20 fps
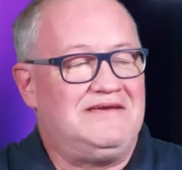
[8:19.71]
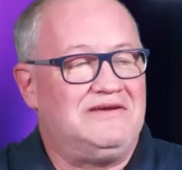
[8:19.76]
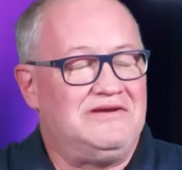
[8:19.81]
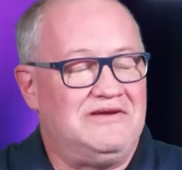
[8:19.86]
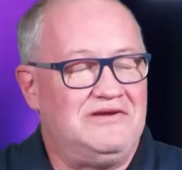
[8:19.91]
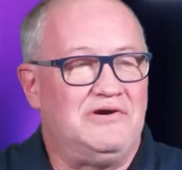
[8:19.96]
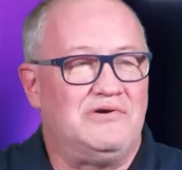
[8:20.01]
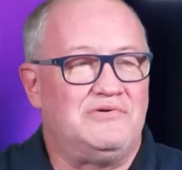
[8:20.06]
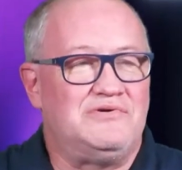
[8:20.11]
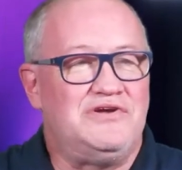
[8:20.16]

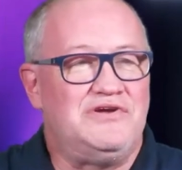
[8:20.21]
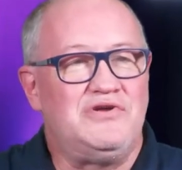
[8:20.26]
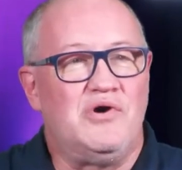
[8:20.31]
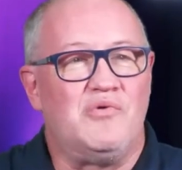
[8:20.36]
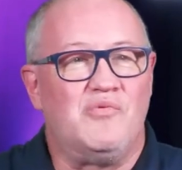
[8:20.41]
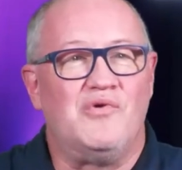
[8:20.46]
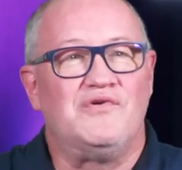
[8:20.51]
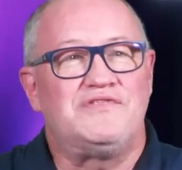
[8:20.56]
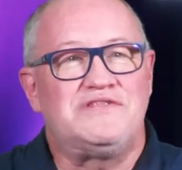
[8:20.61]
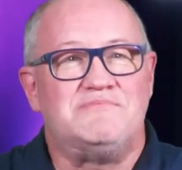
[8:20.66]
you know, you don't
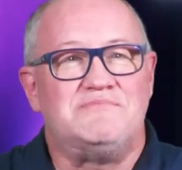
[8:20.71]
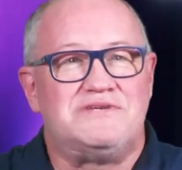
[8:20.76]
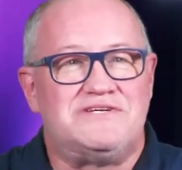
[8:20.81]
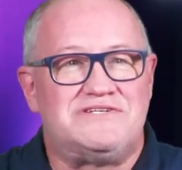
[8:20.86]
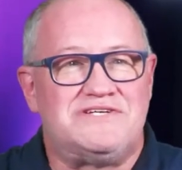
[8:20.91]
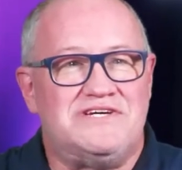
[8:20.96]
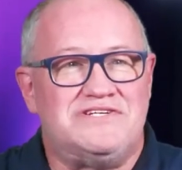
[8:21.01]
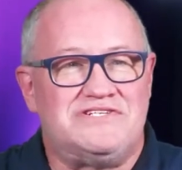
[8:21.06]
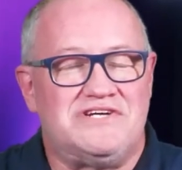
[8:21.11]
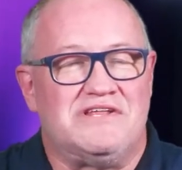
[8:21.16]
want them to
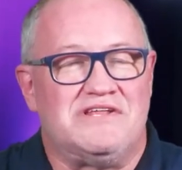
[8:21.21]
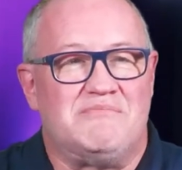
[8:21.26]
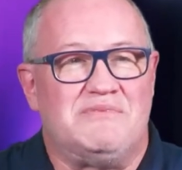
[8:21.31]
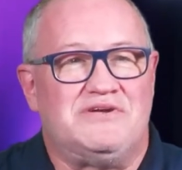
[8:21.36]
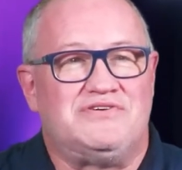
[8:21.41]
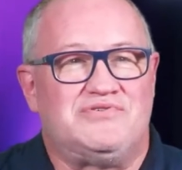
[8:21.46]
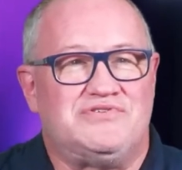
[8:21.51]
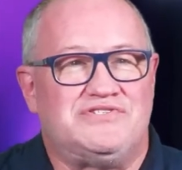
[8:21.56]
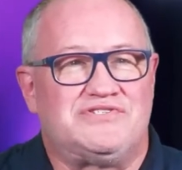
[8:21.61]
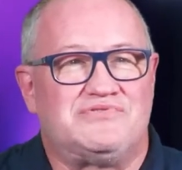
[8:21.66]
teach
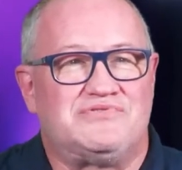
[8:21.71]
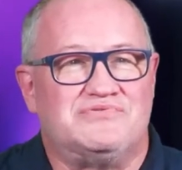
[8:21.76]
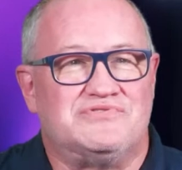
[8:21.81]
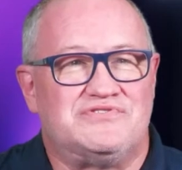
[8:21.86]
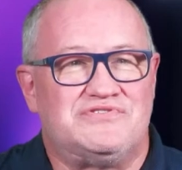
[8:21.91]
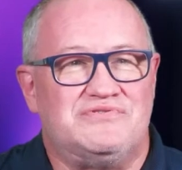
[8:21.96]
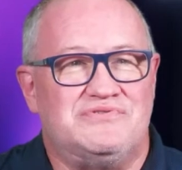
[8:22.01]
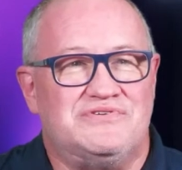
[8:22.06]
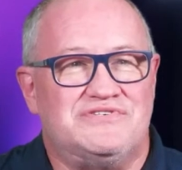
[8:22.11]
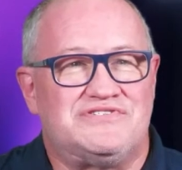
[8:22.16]
elementary school
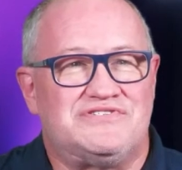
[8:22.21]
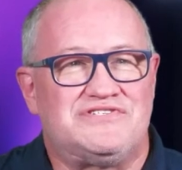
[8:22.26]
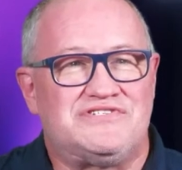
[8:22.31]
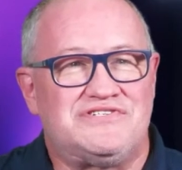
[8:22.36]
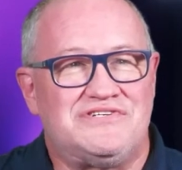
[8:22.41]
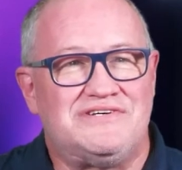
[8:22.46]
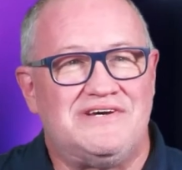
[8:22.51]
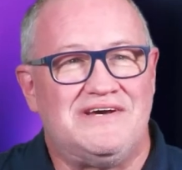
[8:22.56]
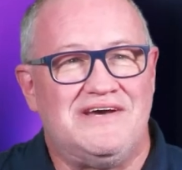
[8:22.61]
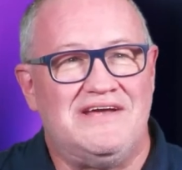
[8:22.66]

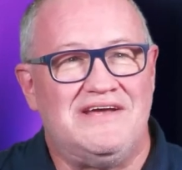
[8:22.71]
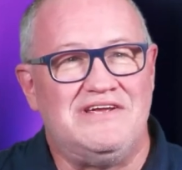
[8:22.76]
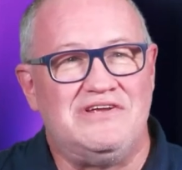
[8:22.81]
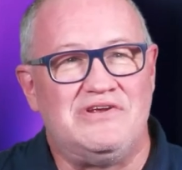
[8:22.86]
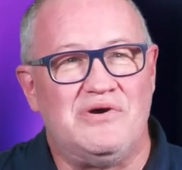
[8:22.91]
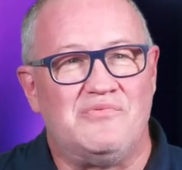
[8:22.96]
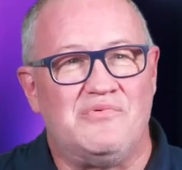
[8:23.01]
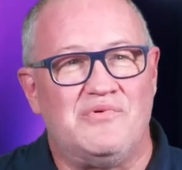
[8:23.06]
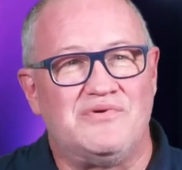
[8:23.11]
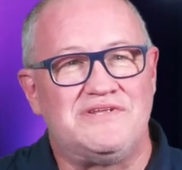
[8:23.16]
students, and you
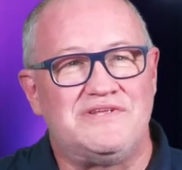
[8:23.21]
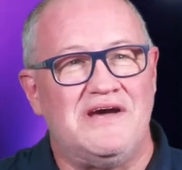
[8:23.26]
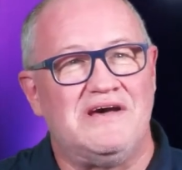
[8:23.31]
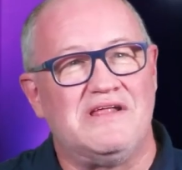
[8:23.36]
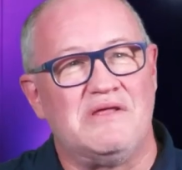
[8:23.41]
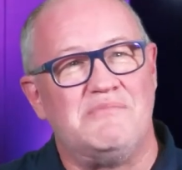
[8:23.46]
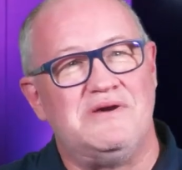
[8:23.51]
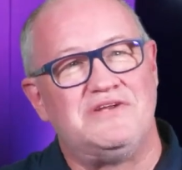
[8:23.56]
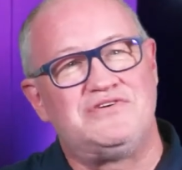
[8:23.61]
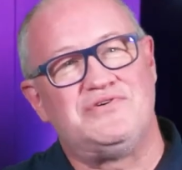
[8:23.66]
don't want the
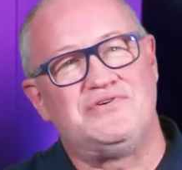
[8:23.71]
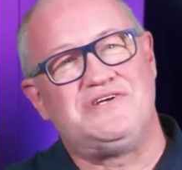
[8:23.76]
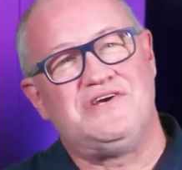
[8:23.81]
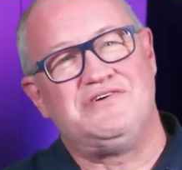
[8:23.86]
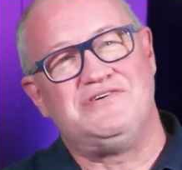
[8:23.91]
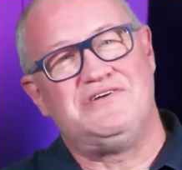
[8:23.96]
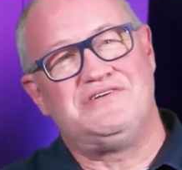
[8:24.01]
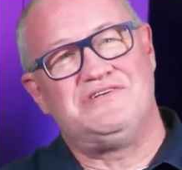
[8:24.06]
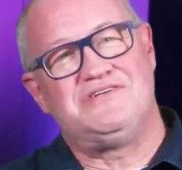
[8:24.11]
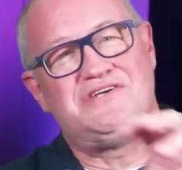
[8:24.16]
elementary
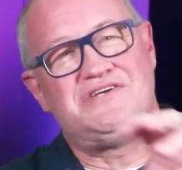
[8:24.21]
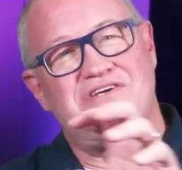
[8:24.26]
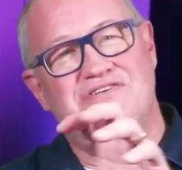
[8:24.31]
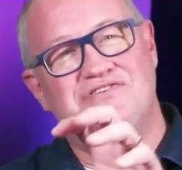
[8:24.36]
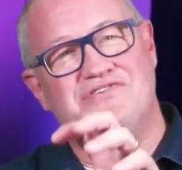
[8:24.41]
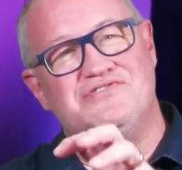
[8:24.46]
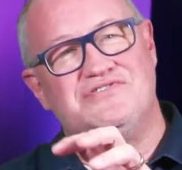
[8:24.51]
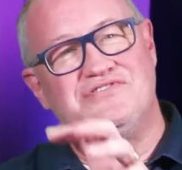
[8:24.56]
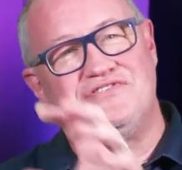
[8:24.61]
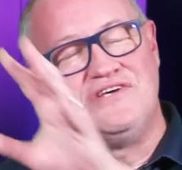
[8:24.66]
te-
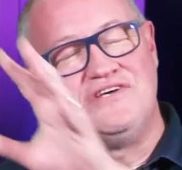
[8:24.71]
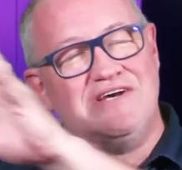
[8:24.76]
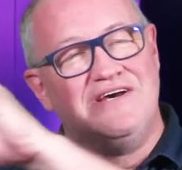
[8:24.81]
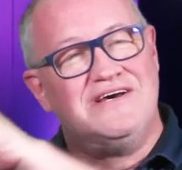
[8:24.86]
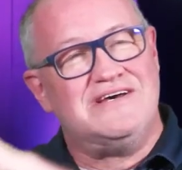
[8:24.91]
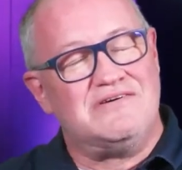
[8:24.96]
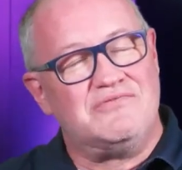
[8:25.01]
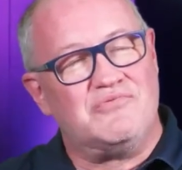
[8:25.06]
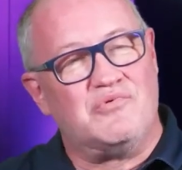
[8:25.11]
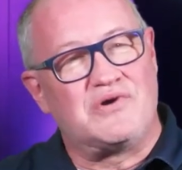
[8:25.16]
teachers
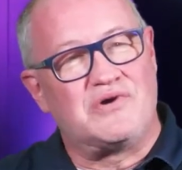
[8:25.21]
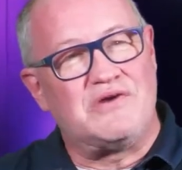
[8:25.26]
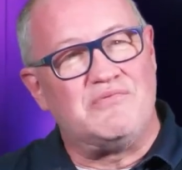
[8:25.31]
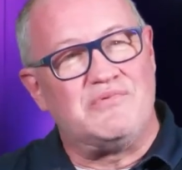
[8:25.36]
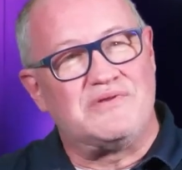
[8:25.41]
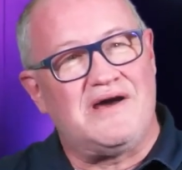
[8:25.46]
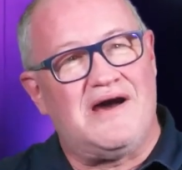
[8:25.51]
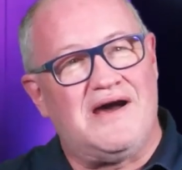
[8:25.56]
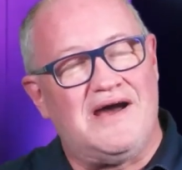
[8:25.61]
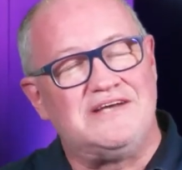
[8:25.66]
working
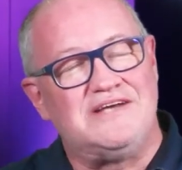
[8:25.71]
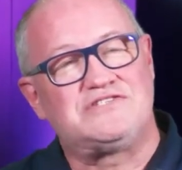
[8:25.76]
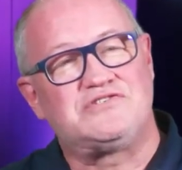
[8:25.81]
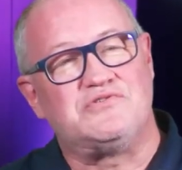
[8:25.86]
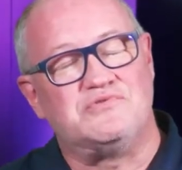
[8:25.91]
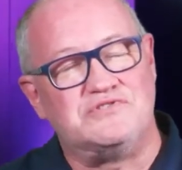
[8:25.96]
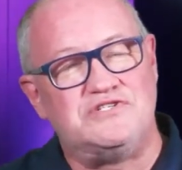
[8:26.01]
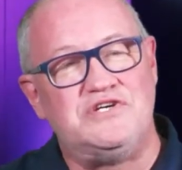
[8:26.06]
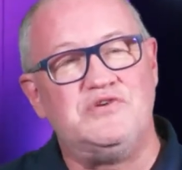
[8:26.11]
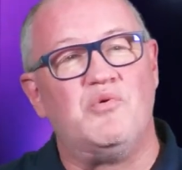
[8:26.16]
with the high
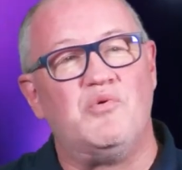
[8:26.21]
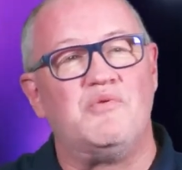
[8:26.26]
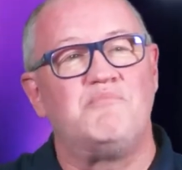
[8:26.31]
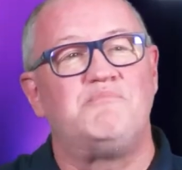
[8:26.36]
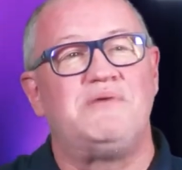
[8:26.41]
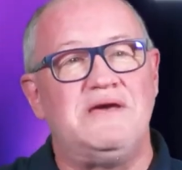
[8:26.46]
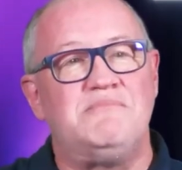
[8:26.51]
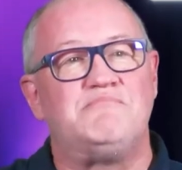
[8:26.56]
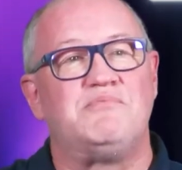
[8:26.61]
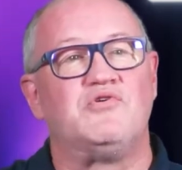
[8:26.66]
schools. You want
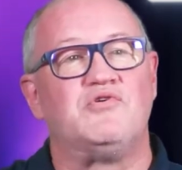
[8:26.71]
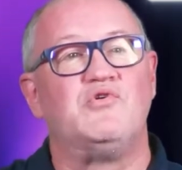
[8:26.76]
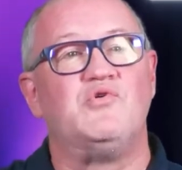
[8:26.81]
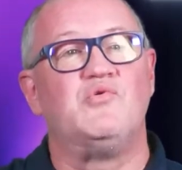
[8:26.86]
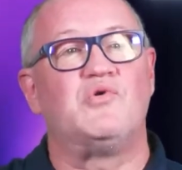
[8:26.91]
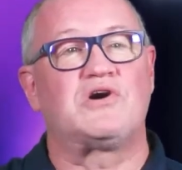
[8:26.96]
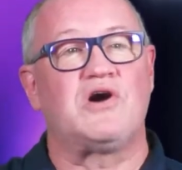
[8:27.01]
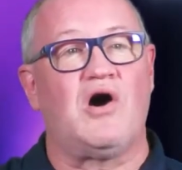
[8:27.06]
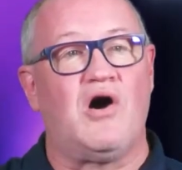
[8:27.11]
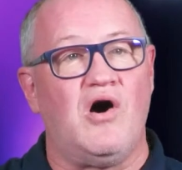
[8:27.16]
people who
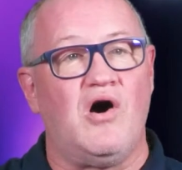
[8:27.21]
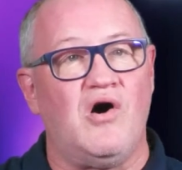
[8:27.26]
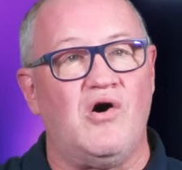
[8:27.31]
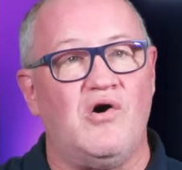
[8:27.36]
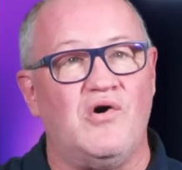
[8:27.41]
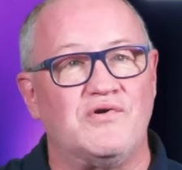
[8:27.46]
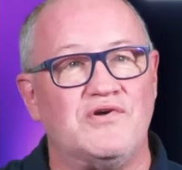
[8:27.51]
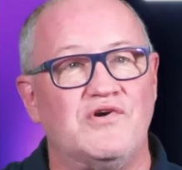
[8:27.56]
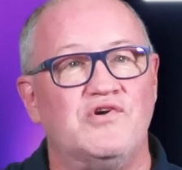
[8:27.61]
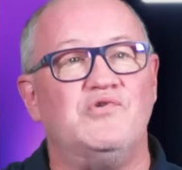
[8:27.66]
are
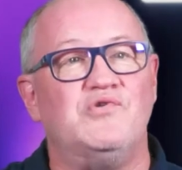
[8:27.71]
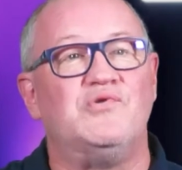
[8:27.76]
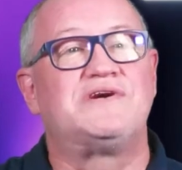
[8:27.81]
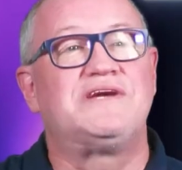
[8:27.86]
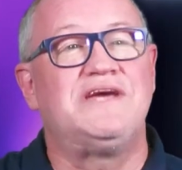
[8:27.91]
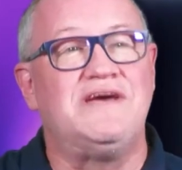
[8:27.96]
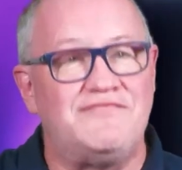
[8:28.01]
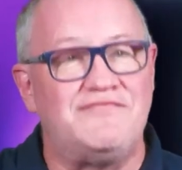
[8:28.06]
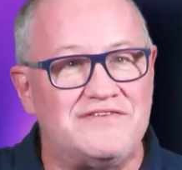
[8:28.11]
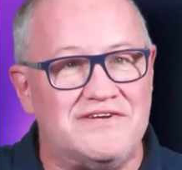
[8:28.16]
called, who are
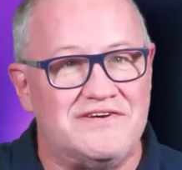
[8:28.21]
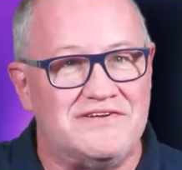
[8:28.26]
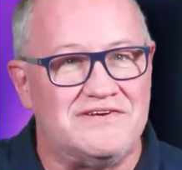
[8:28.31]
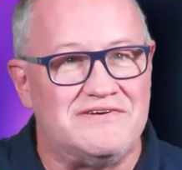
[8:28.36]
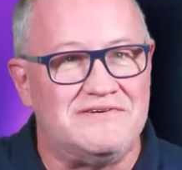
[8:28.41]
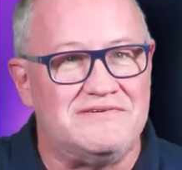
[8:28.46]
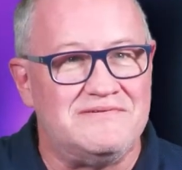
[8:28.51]
gifted,